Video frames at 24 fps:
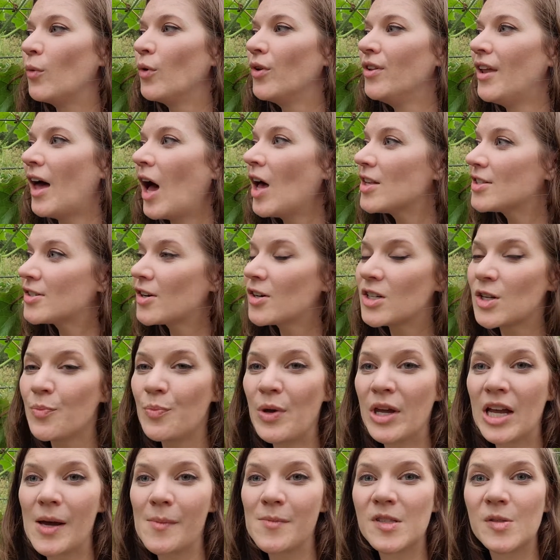will not start to
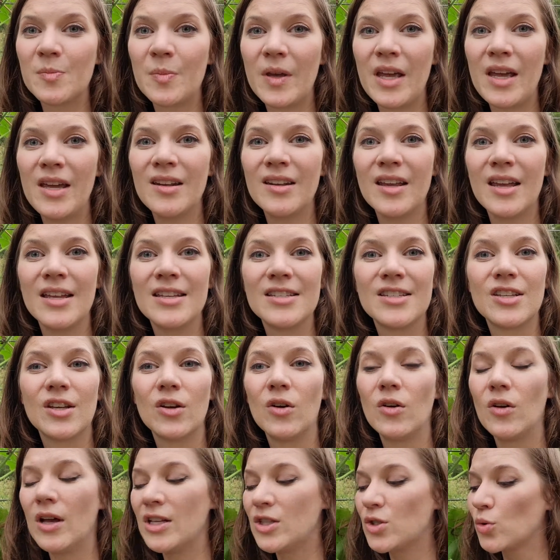pick up speed
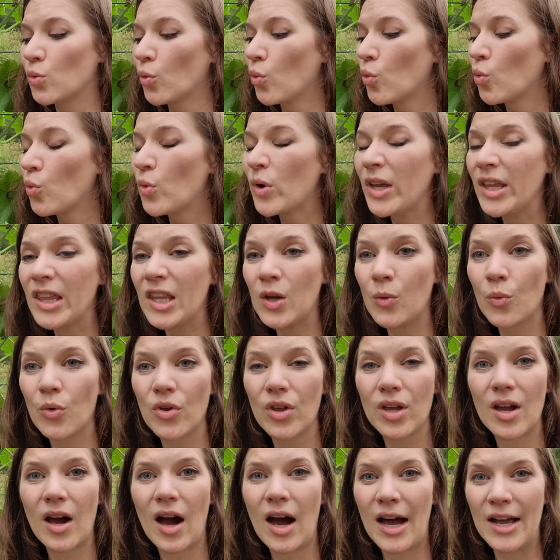until it's really,
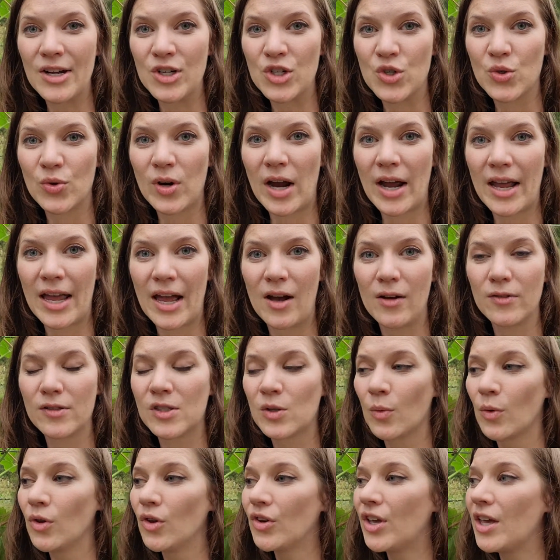really hot and dry out.
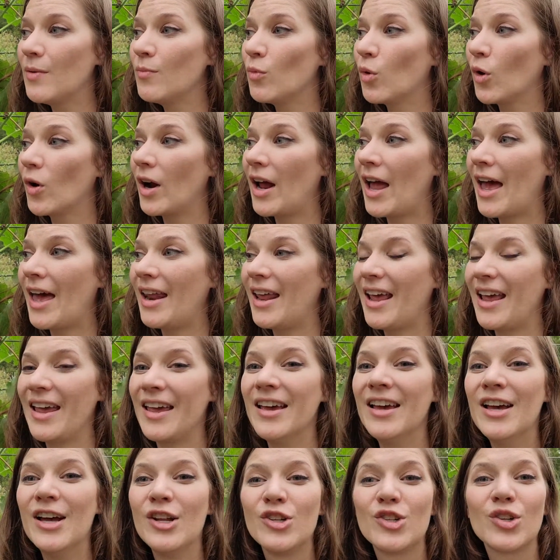So we're looking more at a
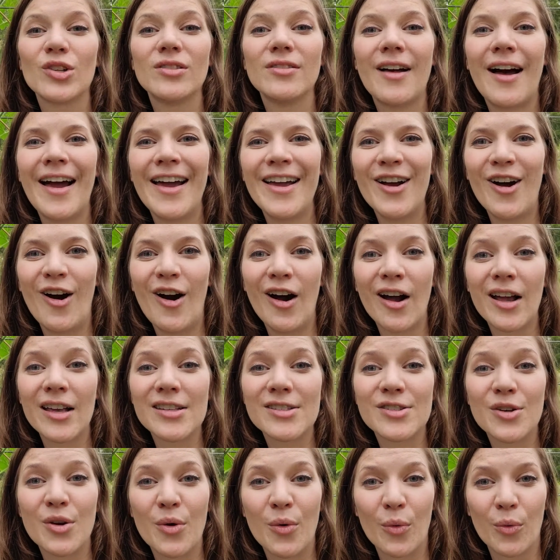
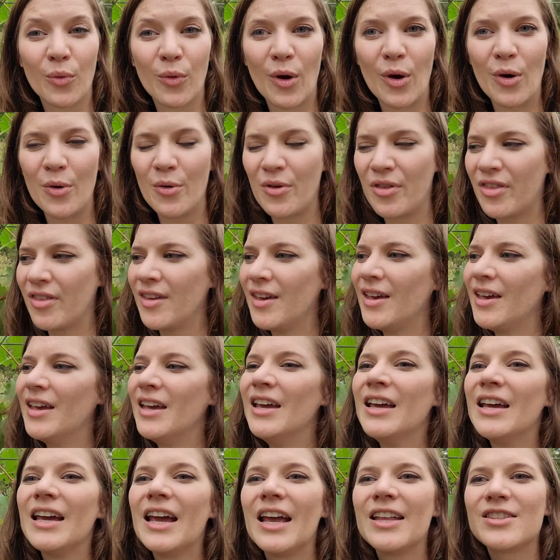July-August growth.
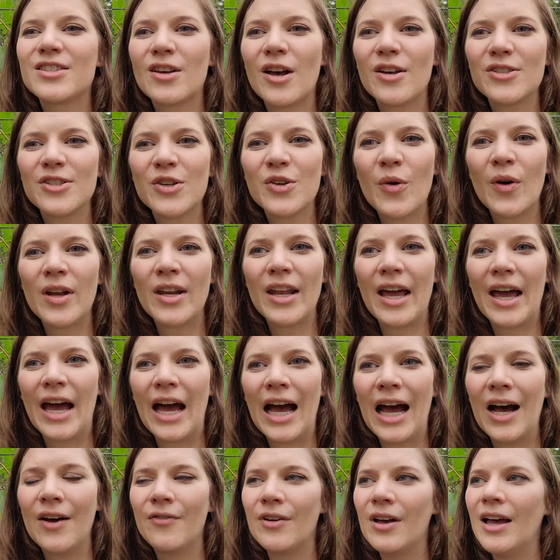It's also going to
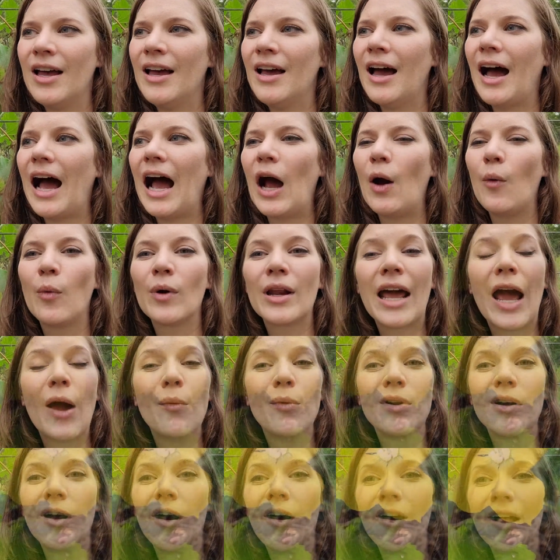have what I
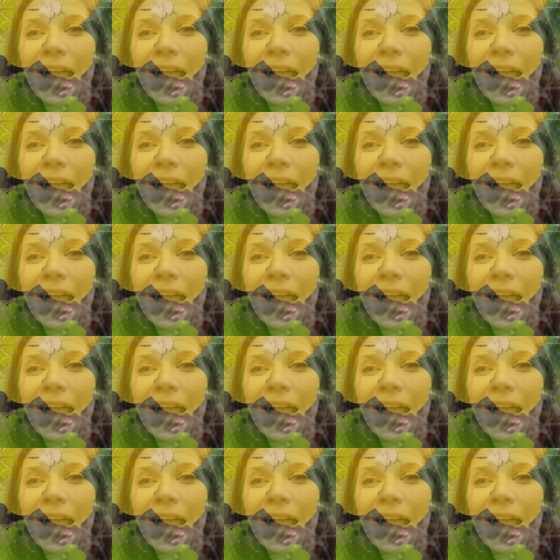would call